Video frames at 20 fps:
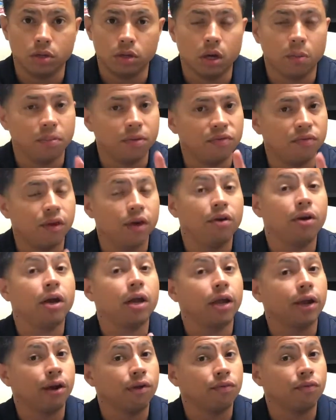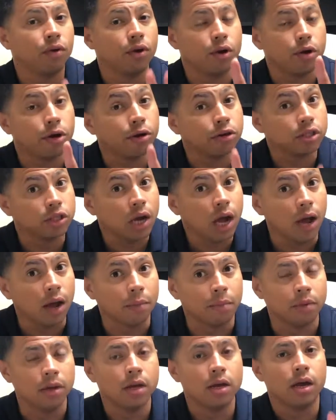Now be very careful. Your
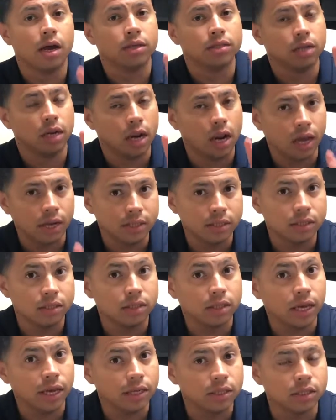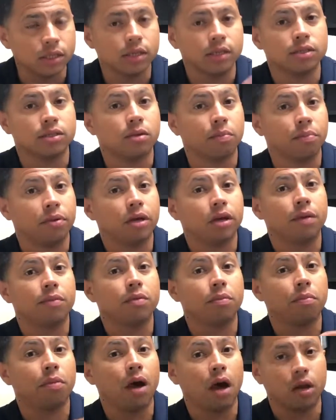job as a licensed agent is to pick up
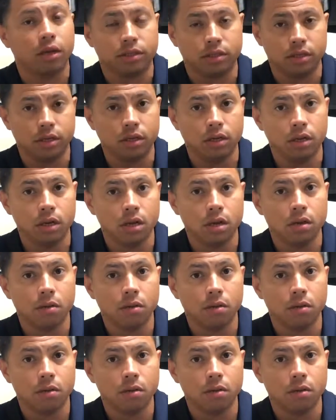the policy,